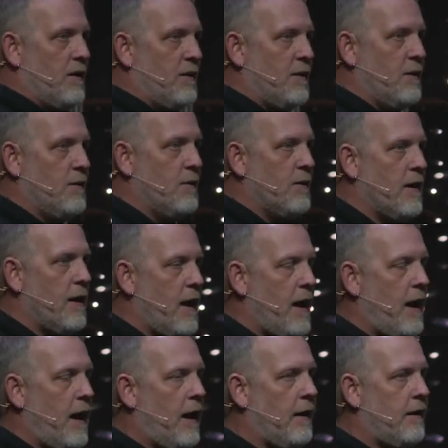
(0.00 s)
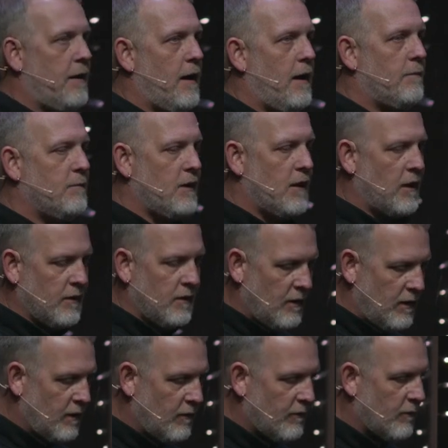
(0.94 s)
you. And um, you know, you,
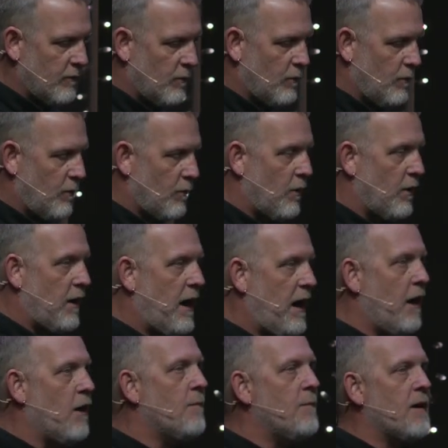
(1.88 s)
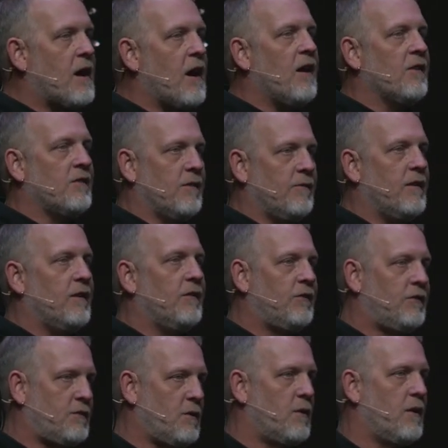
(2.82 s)
you, we're here because of this
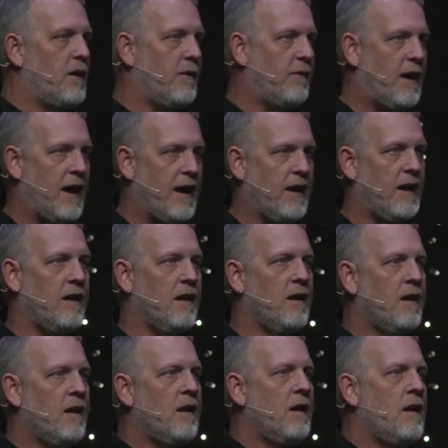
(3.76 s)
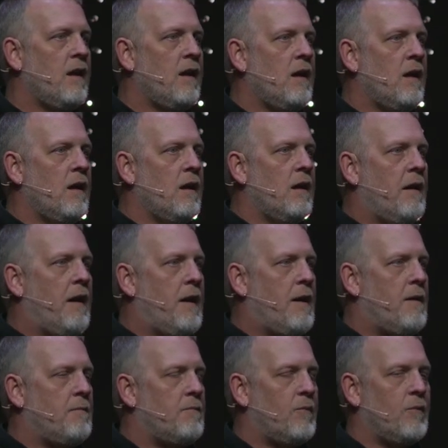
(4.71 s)
story, right? It,
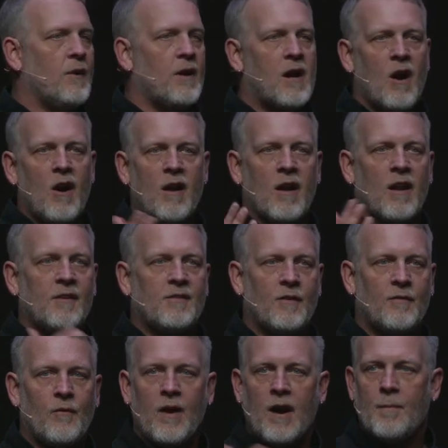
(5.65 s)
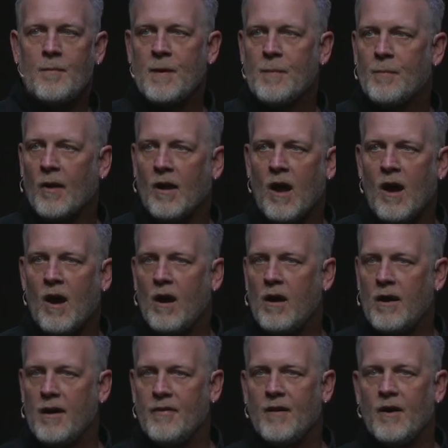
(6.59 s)
um, regardless of where people are
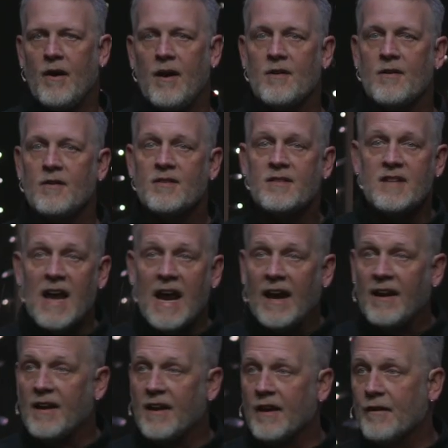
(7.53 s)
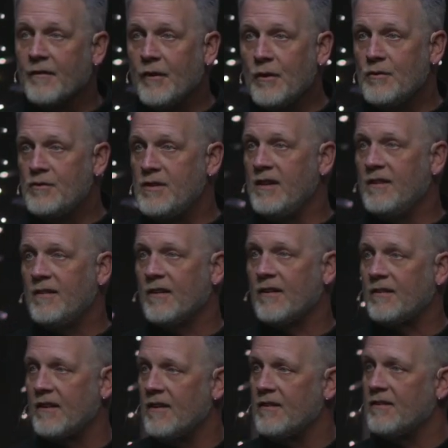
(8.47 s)
in their understanding of who
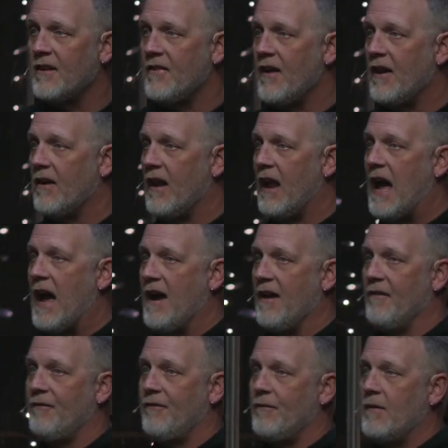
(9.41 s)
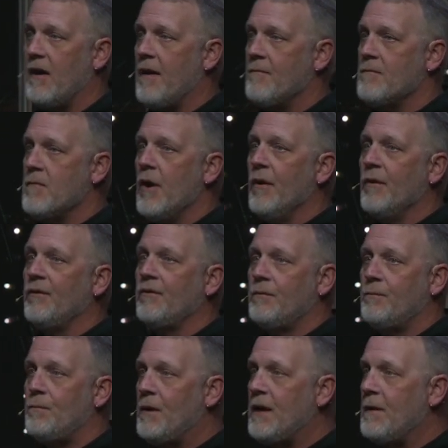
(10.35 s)
Jesus is in their life, uh,
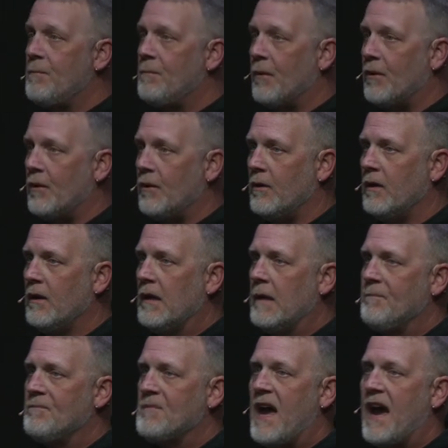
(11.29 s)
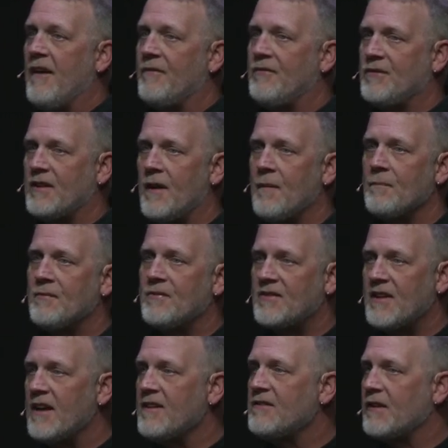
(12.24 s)
most people have some
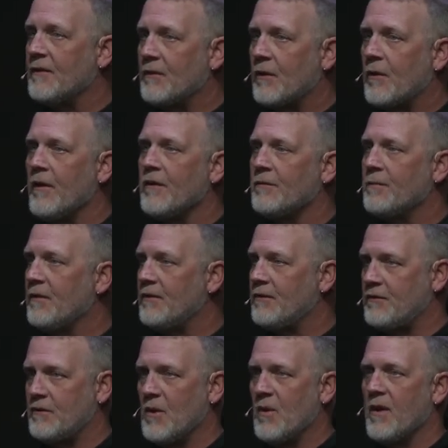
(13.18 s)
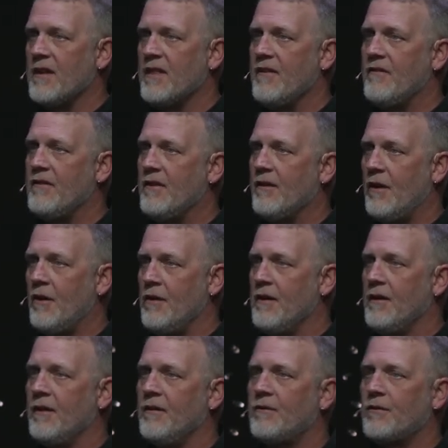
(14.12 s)
sense of the Christmas story. They've either heard
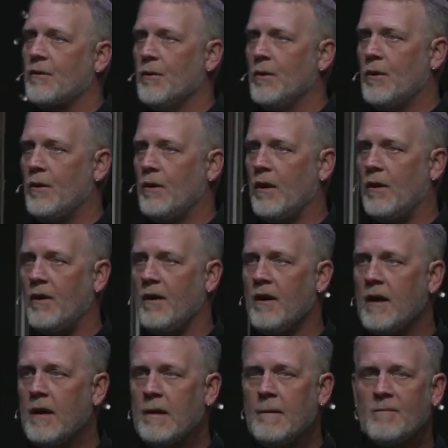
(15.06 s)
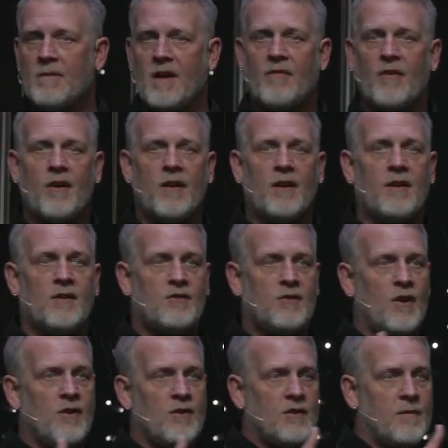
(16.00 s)
it at school or they've heard it at
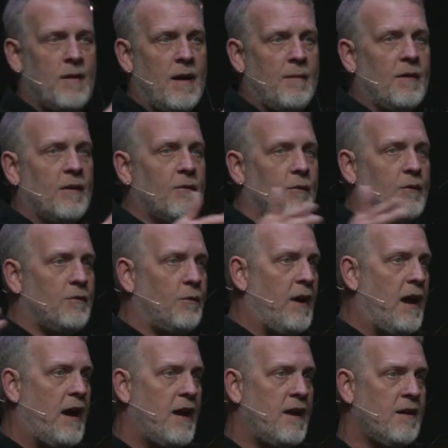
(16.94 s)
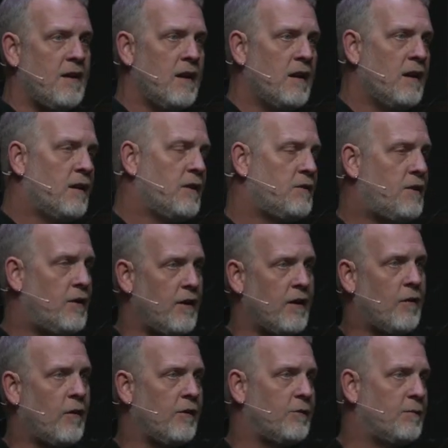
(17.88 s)
church or maybe it was read during
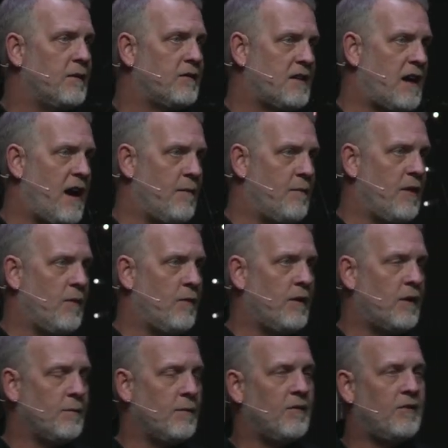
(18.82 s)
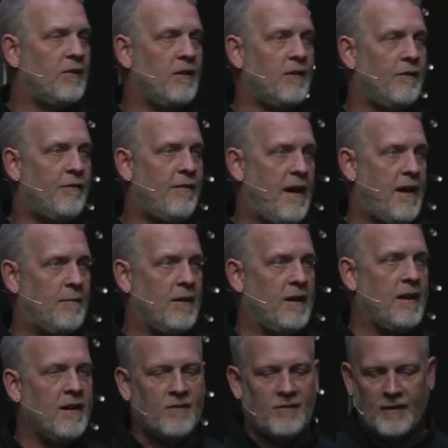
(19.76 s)
Christmas time and they went home to see their family.
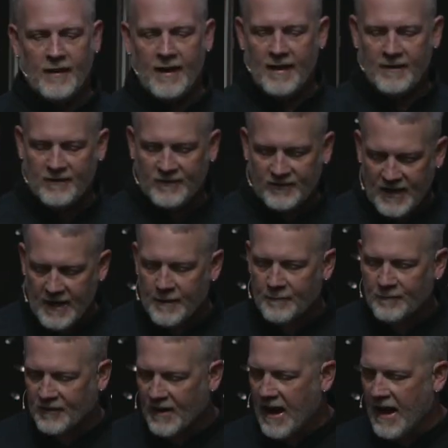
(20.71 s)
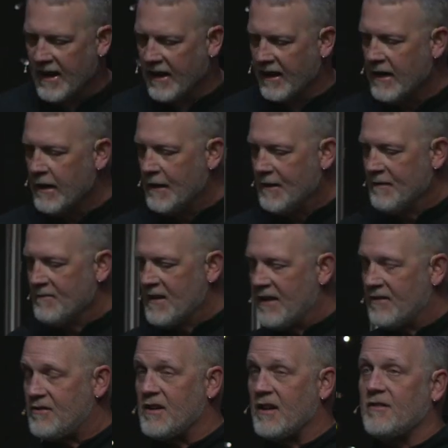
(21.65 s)
And it's, it seems like
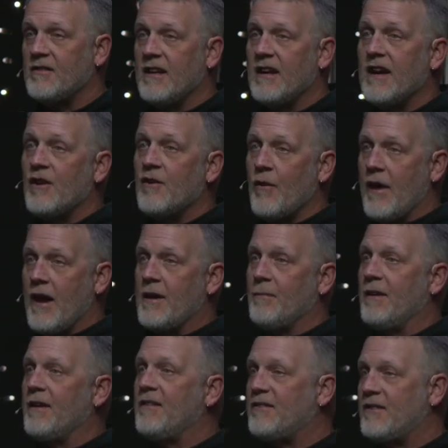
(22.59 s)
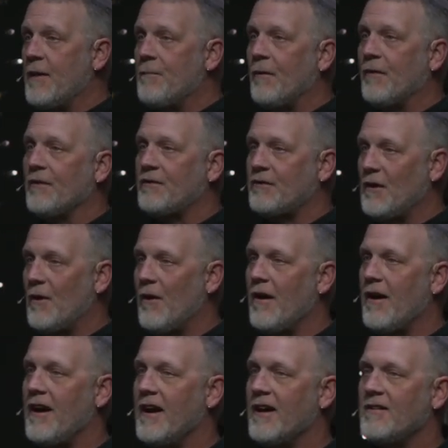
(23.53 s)
it's just an incredibly simple
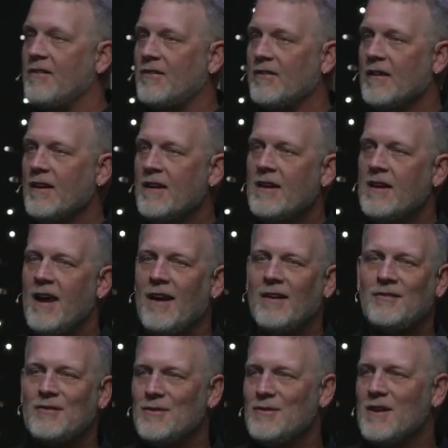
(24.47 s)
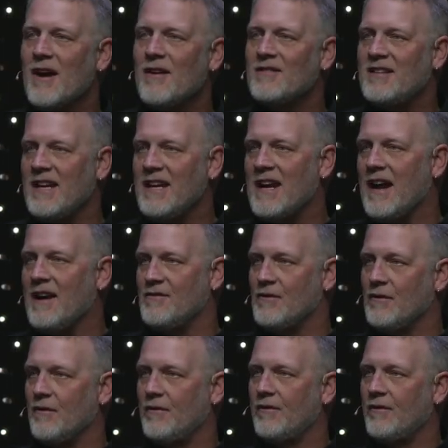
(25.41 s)
story. It's, it's two young
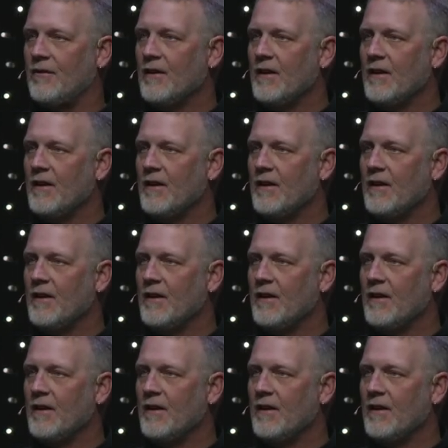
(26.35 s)
teenagers